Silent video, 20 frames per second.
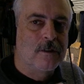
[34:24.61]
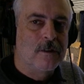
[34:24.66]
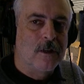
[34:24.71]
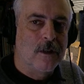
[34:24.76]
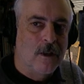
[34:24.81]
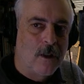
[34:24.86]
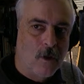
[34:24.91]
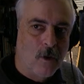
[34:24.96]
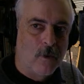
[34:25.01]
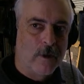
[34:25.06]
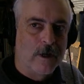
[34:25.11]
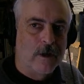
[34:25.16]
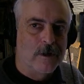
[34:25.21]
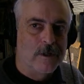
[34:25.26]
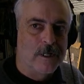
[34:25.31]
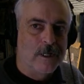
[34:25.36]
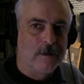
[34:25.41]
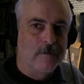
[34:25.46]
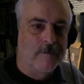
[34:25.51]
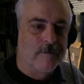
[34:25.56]
to low
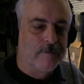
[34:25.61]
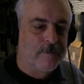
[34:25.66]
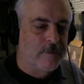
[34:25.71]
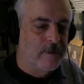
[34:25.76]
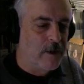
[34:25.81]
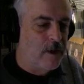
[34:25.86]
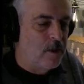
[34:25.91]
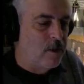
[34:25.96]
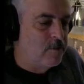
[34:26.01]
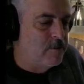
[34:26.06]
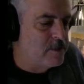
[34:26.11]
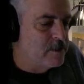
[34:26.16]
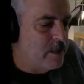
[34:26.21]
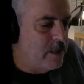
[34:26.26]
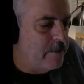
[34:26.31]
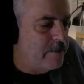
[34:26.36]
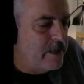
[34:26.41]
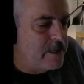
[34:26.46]
energy, all of a sudden.